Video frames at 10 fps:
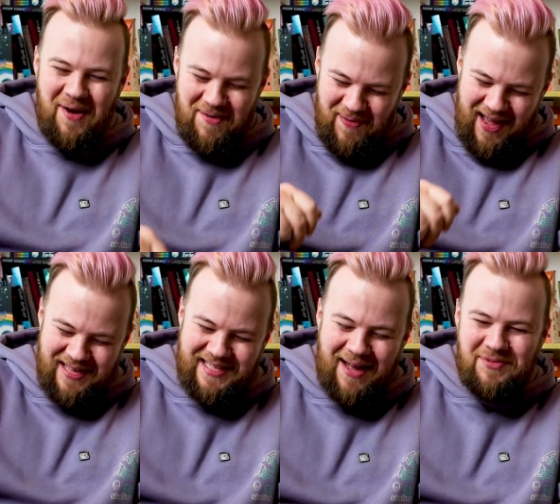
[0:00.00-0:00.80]
I'm gonna play
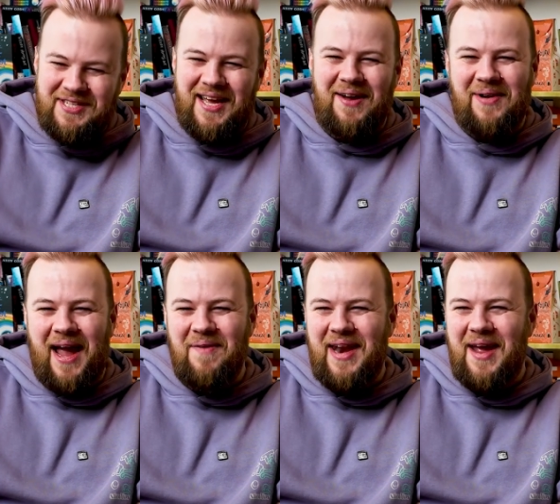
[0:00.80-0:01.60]
a tapped Citadel
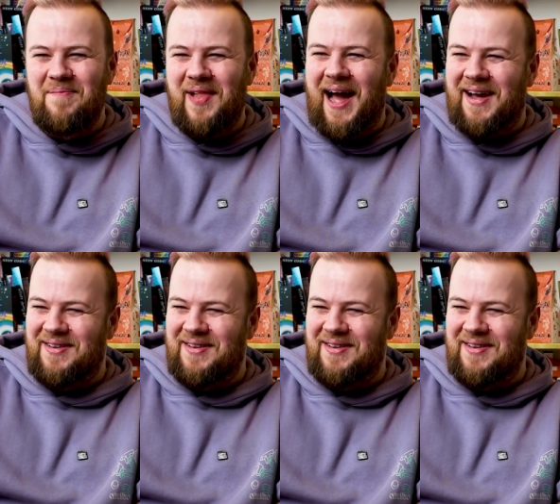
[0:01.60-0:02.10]
Gate with name Black.